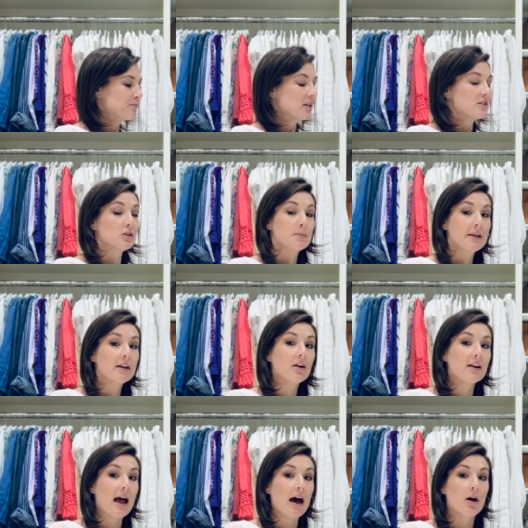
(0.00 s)
So depending
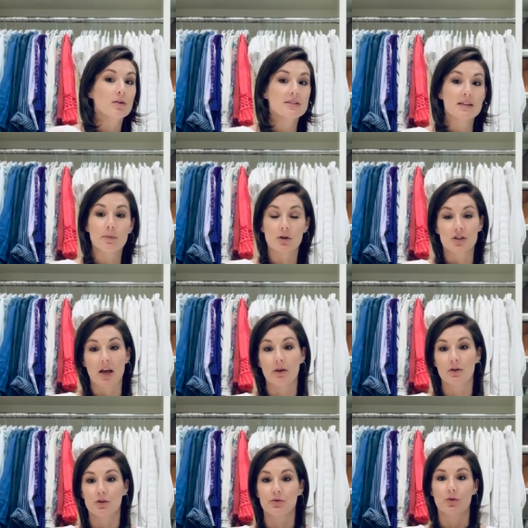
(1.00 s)
on how deep or shallow
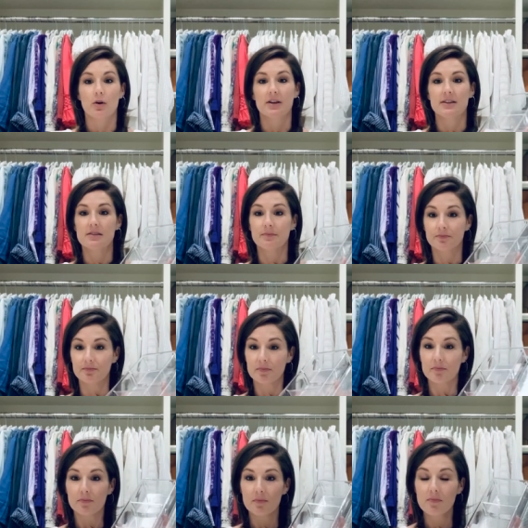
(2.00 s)
your drawer is,
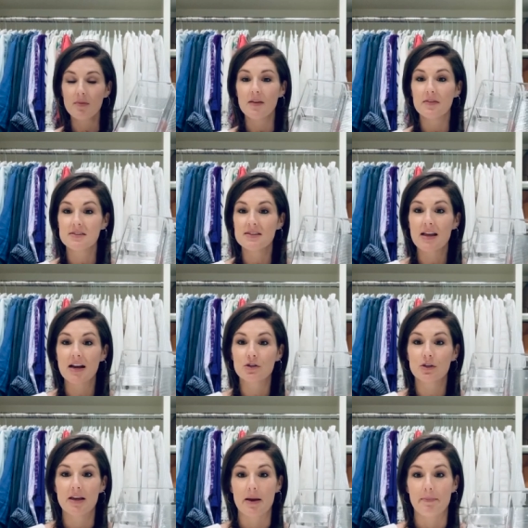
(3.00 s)
this is
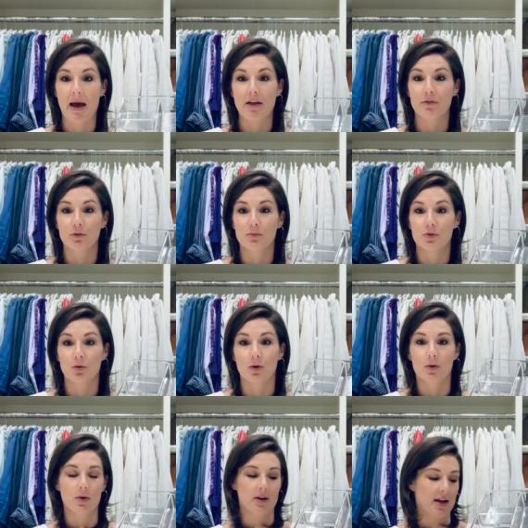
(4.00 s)
actually a bathroom drawer
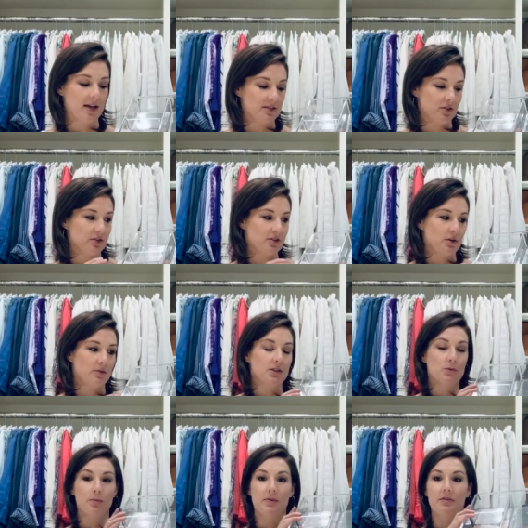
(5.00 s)
organizer. So
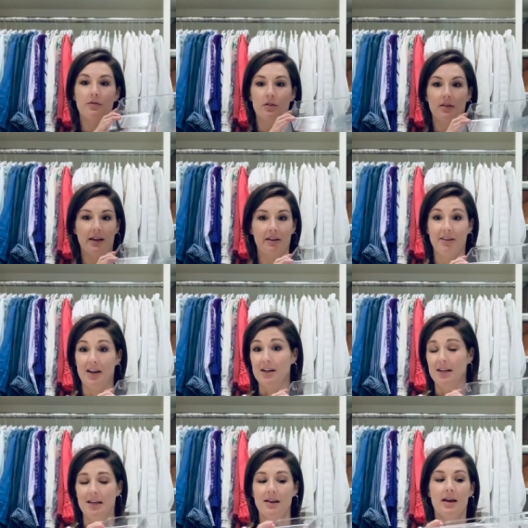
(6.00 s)
this would be for like a
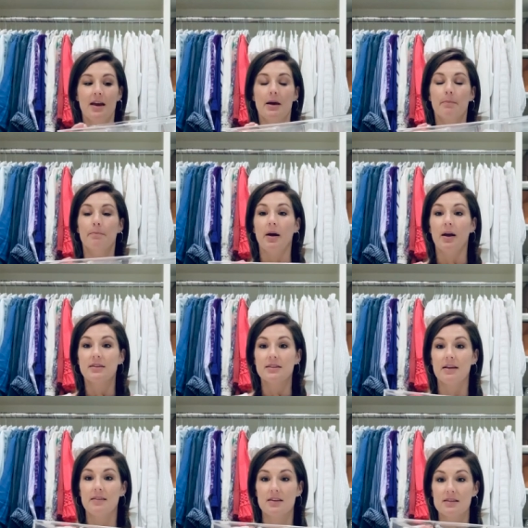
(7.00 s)
vanity. But
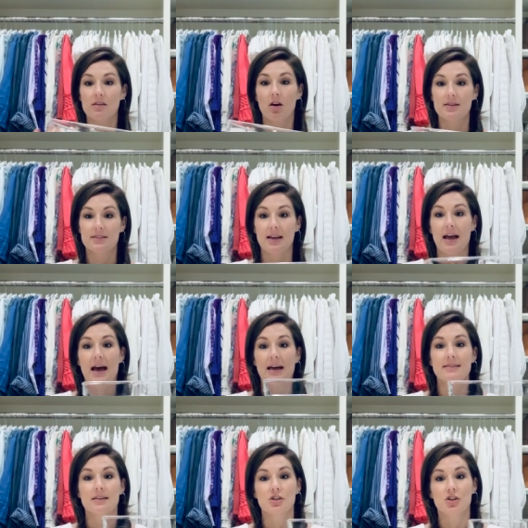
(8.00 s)
this closet
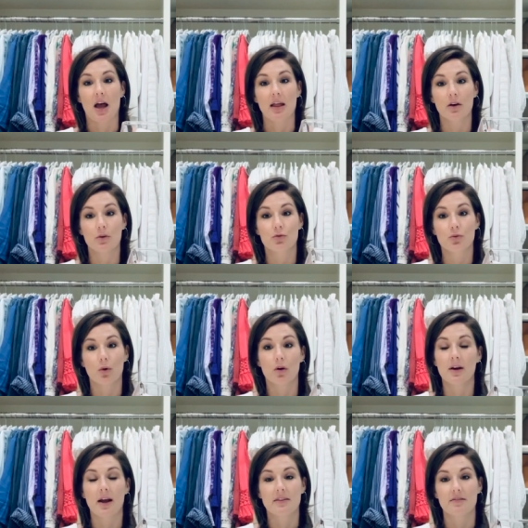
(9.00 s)
has a shallow
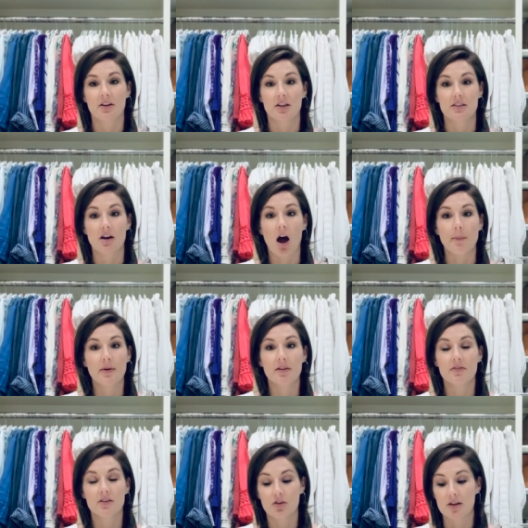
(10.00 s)
drawer at the very top
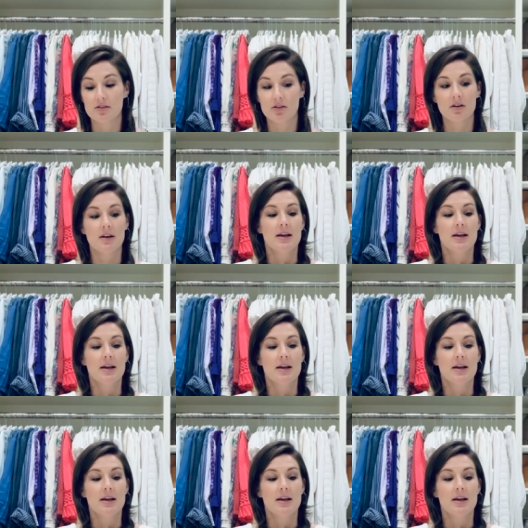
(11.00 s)
of the dresser.